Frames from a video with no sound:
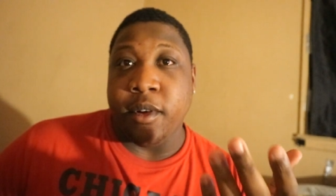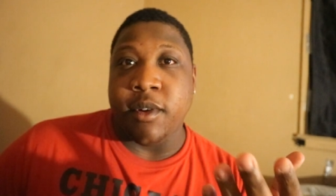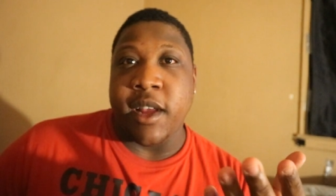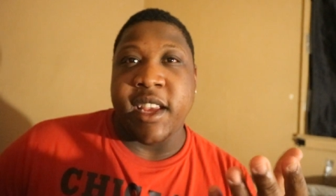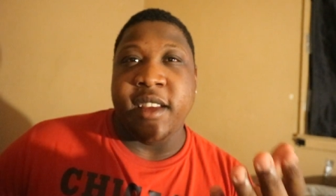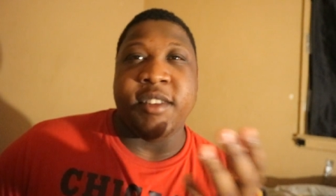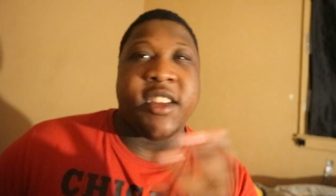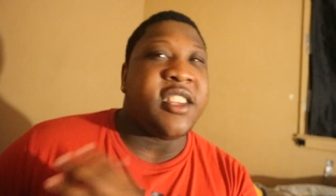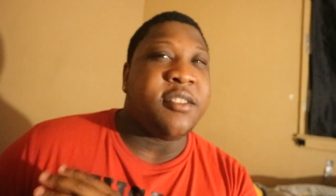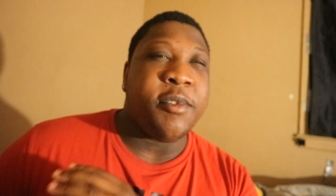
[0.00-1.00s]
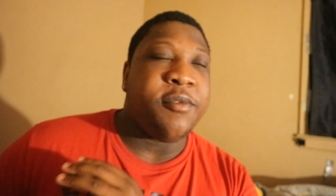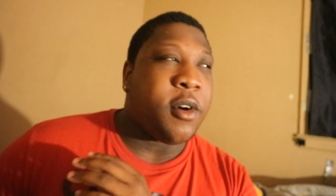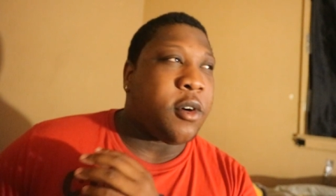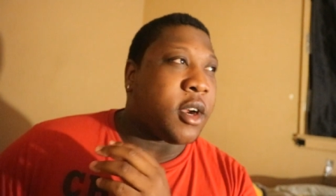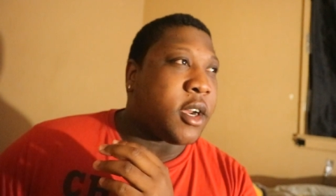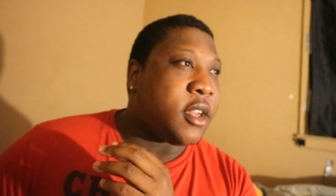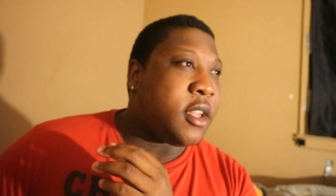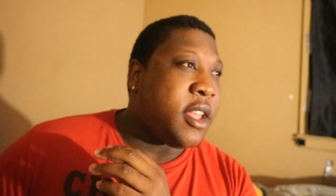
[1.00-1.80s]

on that evening, this before